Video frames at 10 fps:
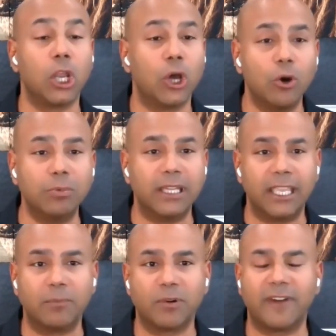
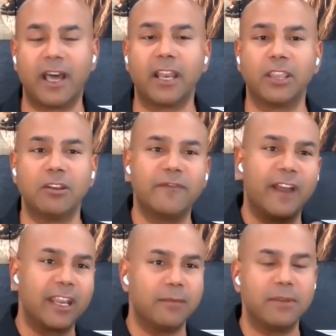globally, providing
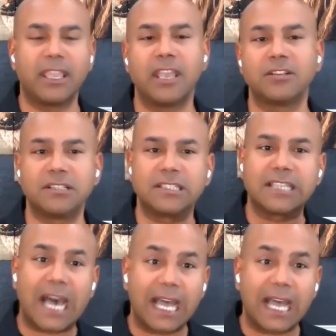unified communications,